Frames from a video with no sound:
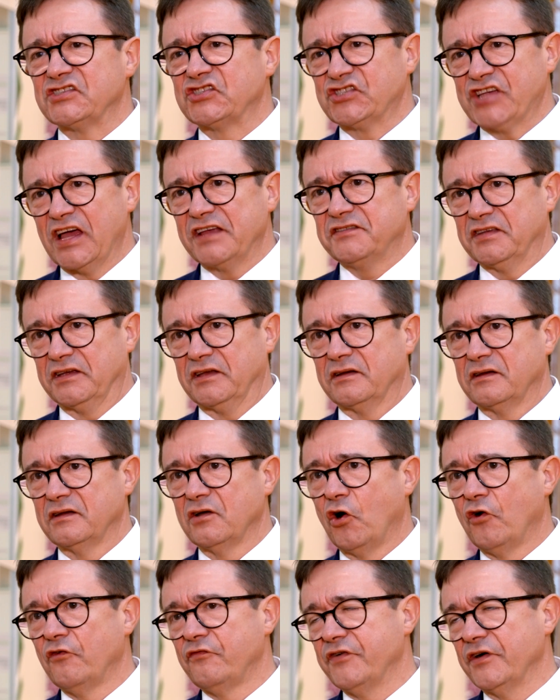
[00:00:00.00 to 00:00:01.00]
setting
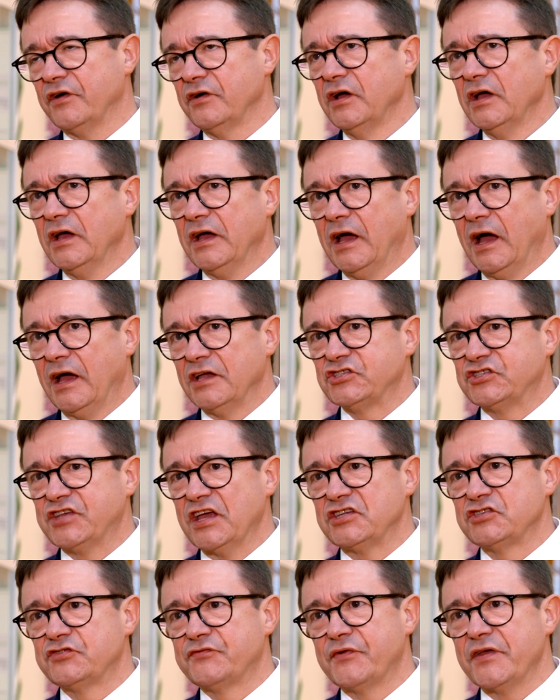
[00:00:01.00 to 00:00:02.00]
of
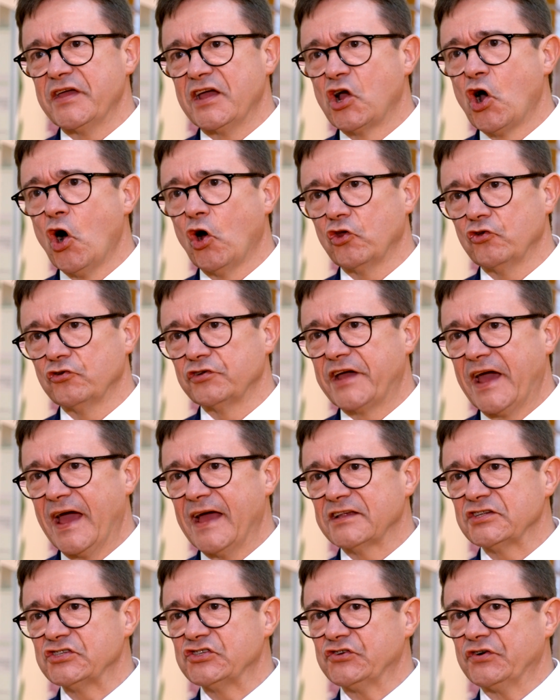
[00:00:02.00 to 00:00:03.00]
stage 3 colon
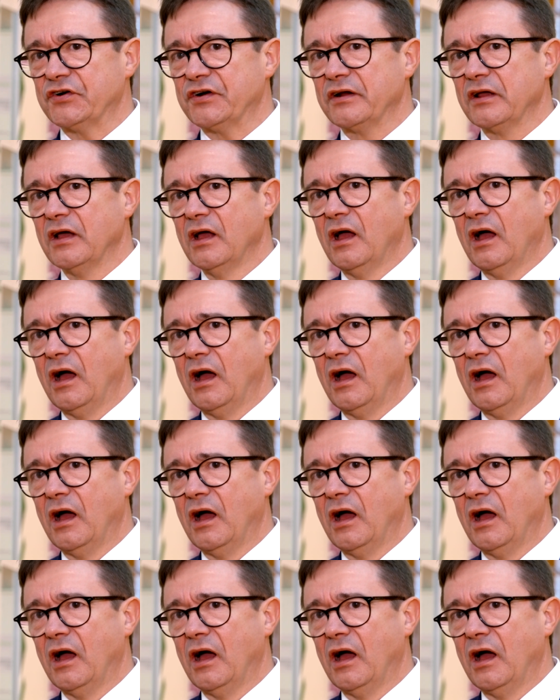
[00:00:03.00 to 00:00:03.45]
cancer